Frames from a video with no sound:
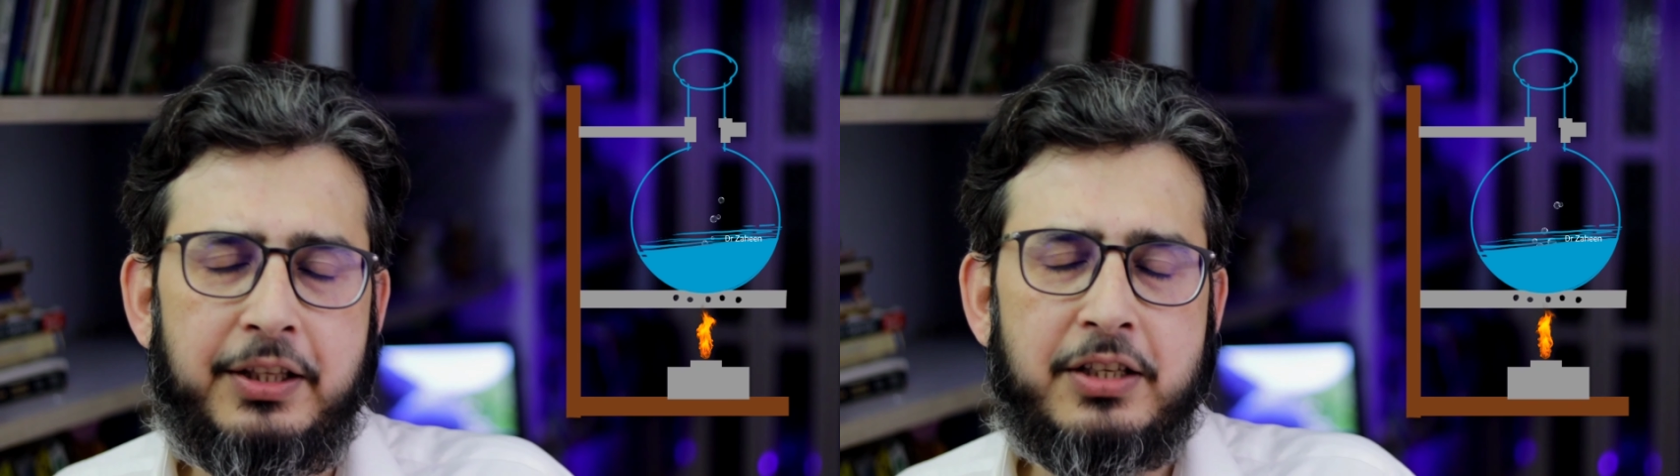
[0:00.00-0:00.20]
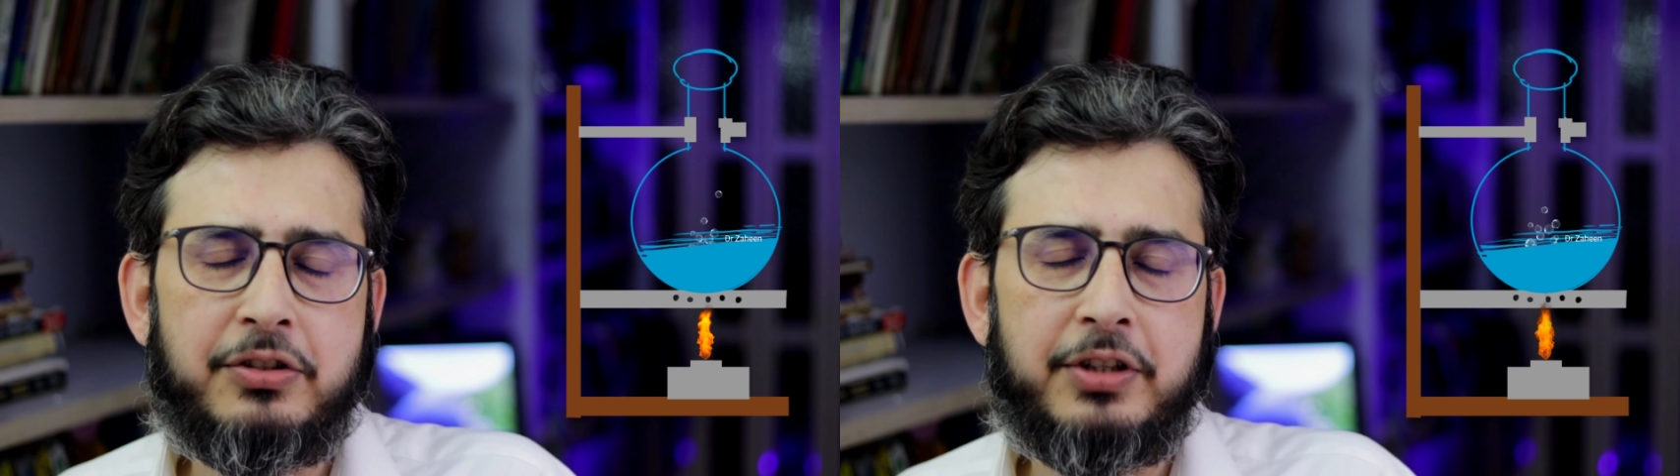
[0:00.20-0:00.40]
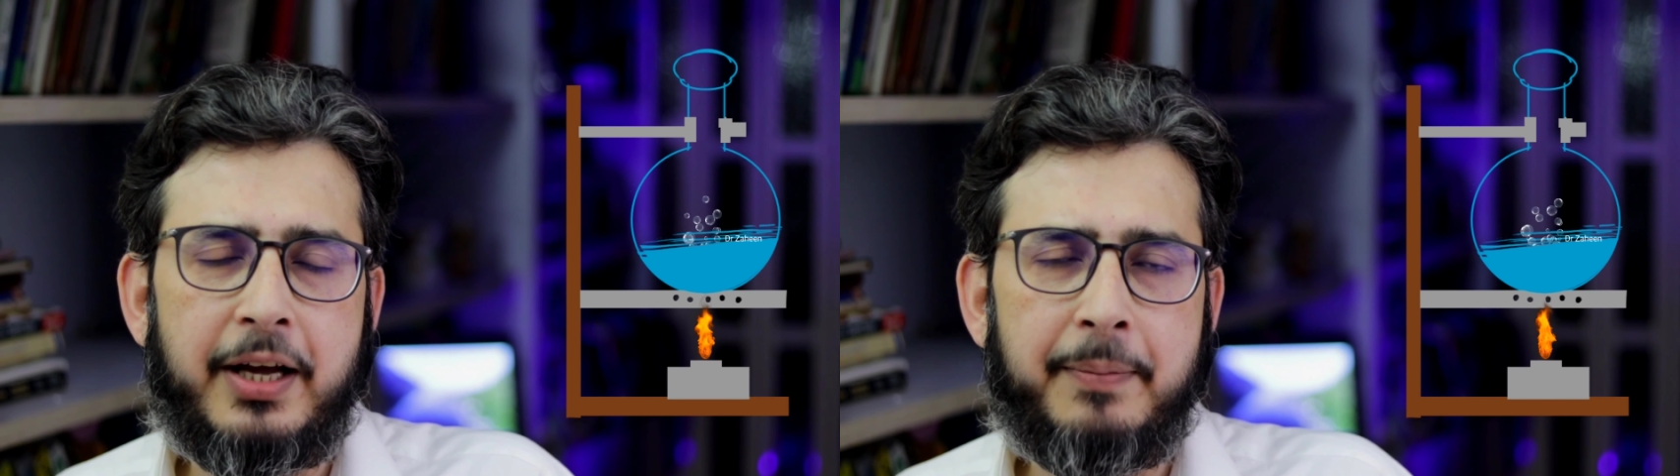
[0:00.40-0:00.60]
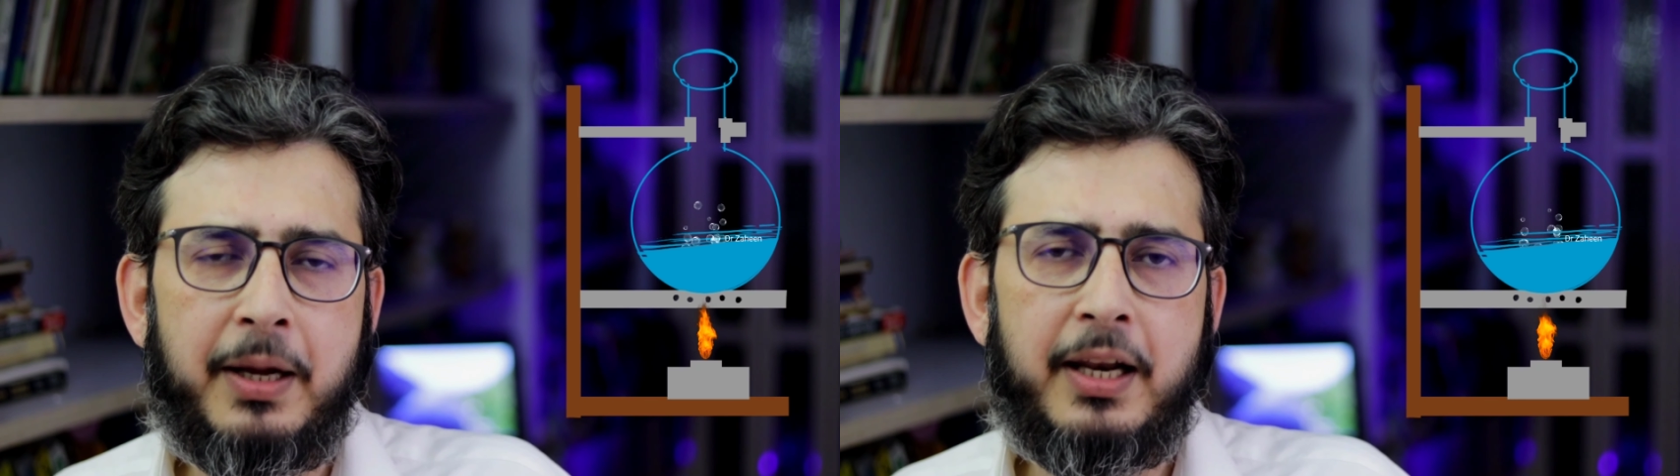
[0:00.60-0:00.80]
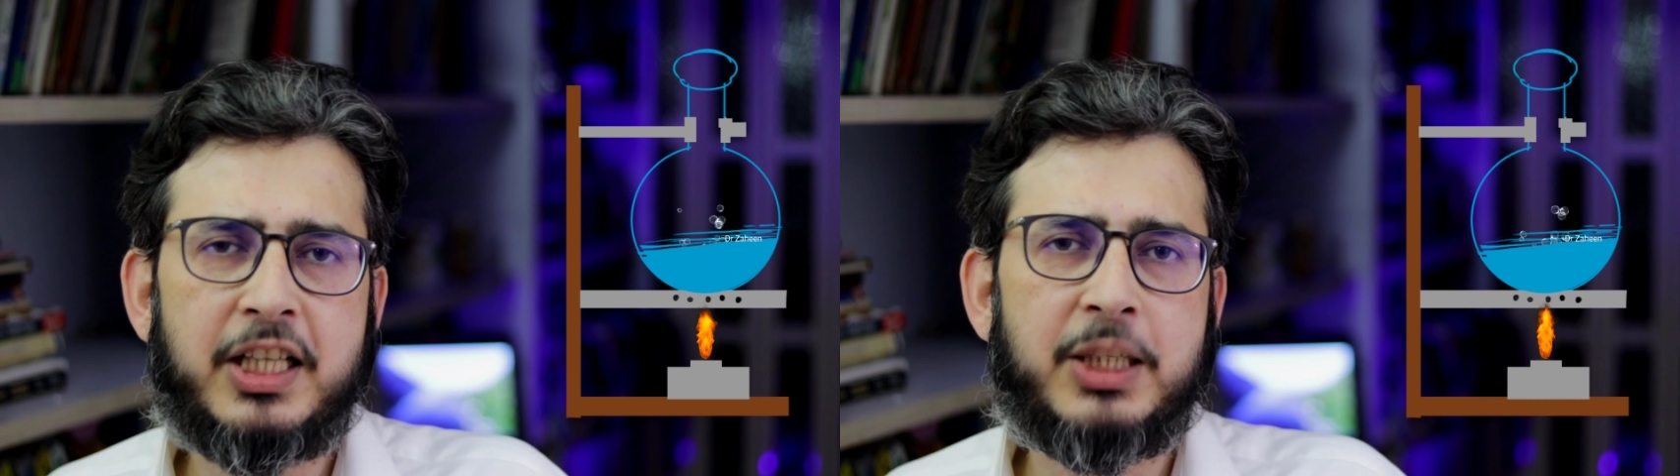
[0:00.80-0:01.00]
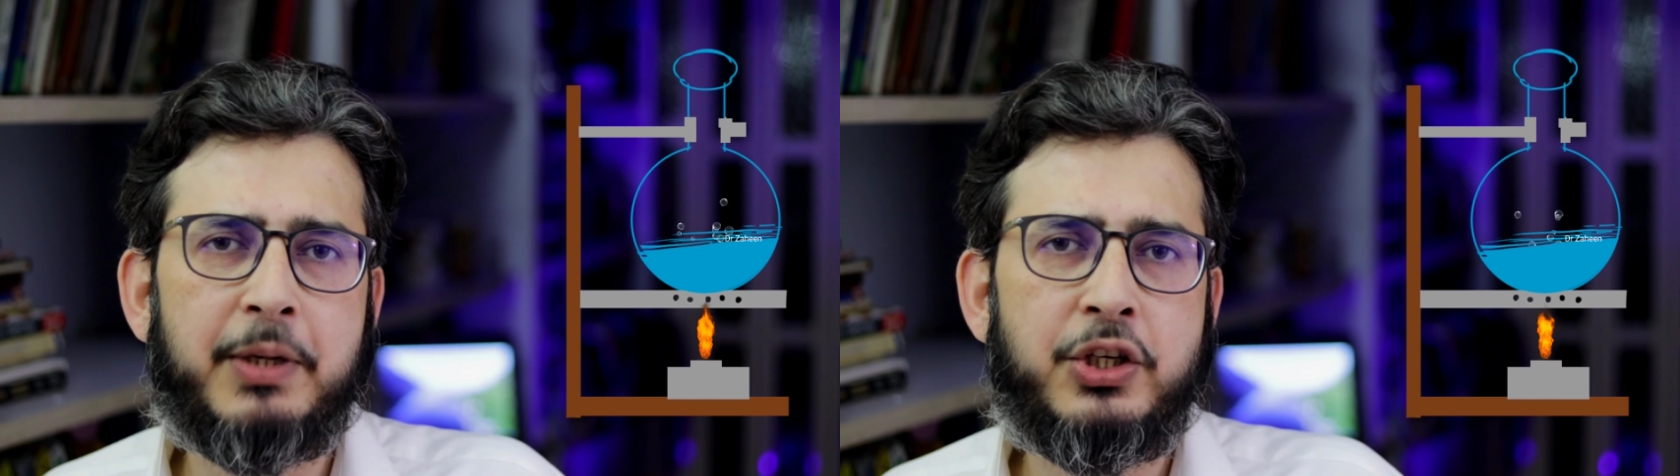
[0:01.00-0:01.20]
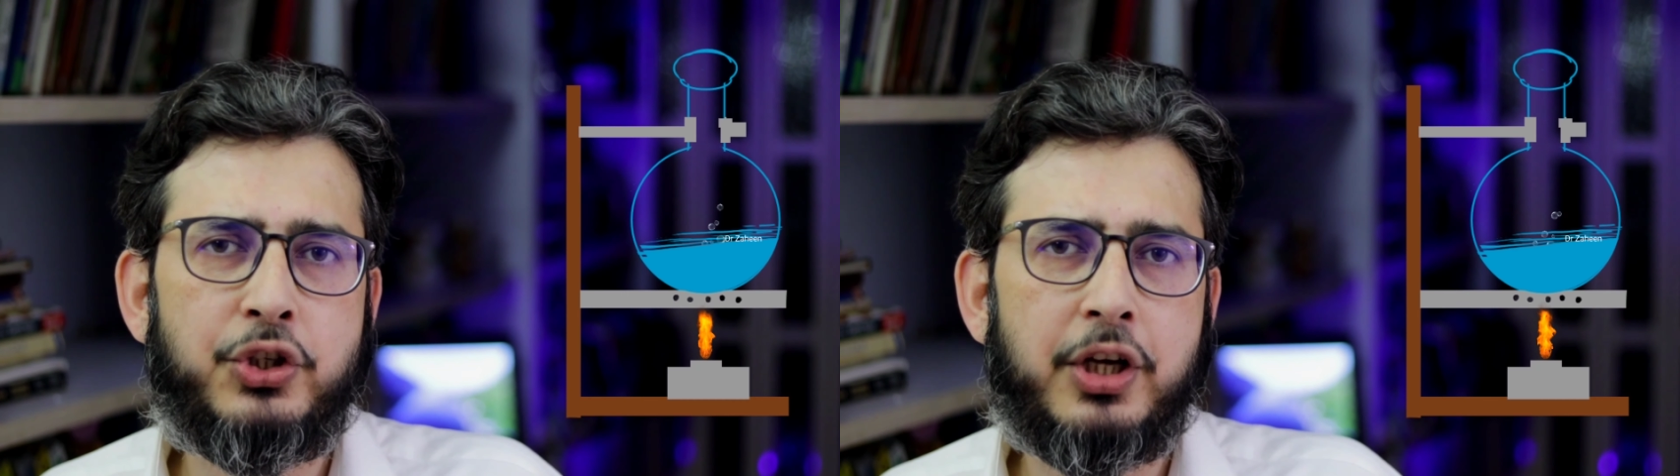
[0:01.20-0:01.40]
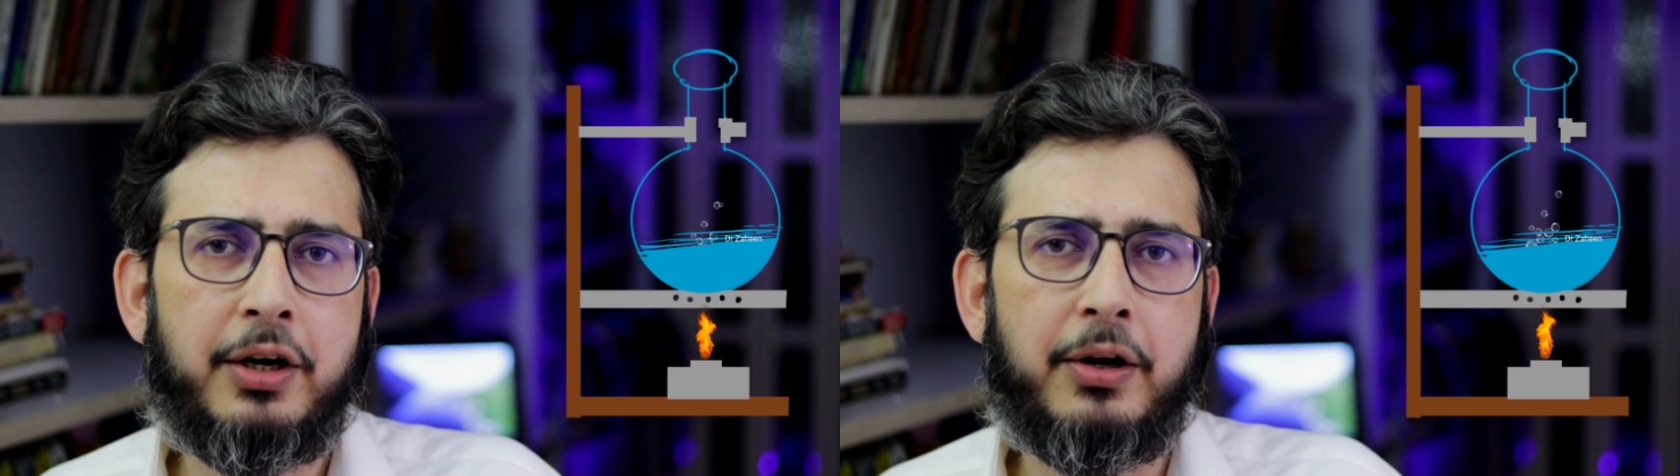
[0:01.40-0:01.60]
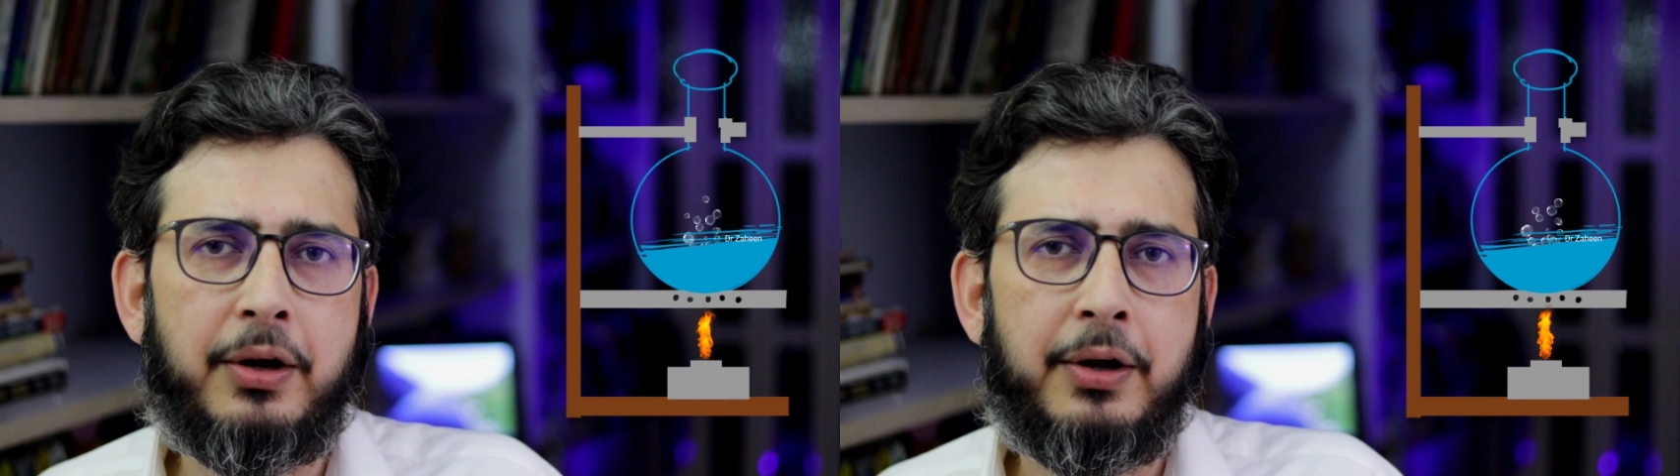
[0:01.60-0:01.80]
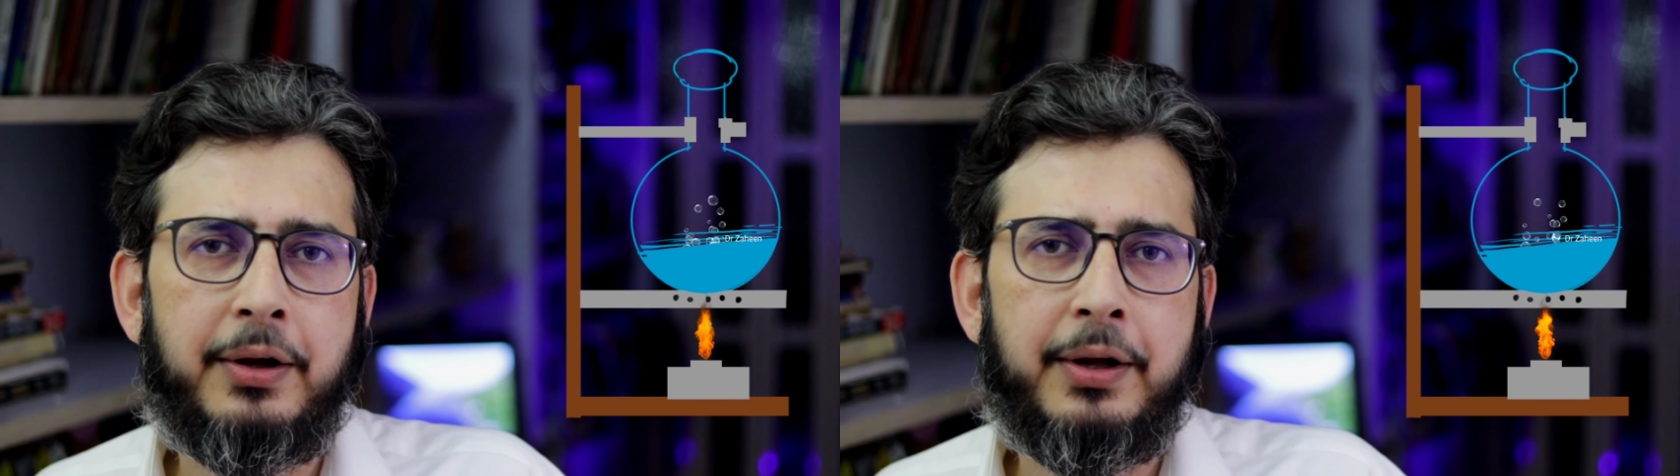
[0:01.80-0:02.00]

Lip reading: This thermal expansion